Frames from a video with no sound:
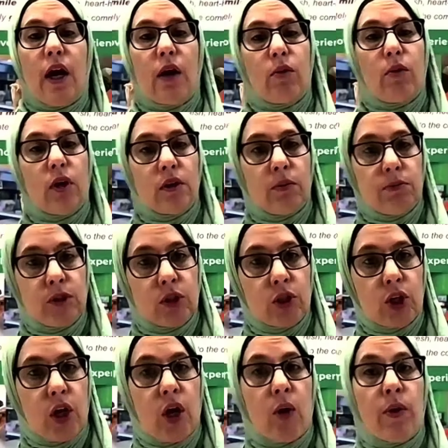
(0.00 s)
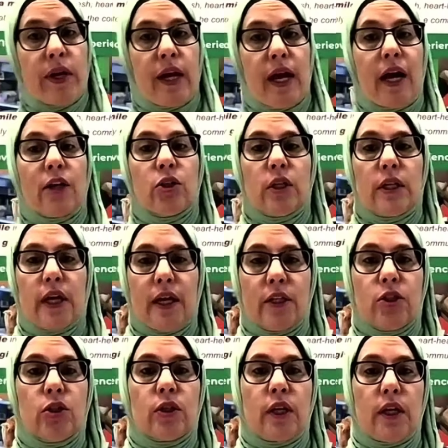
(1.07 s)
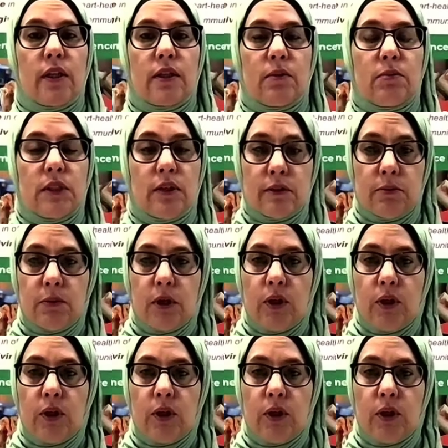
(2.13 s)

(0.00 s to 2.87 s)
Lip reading: I want them to go and actually educate themselves.